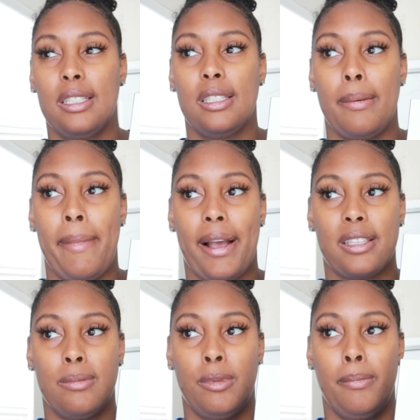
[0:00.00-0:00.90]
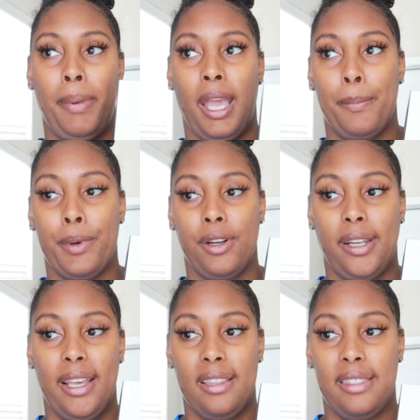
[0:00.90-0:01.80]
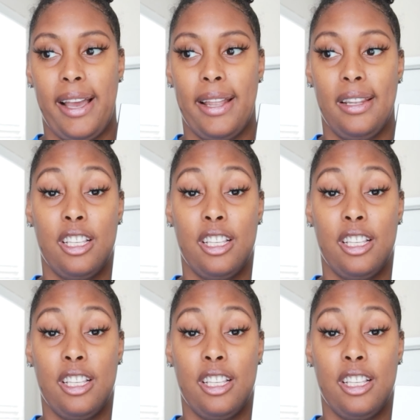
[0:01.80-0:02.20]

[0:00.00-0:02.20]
is the maximum paper length that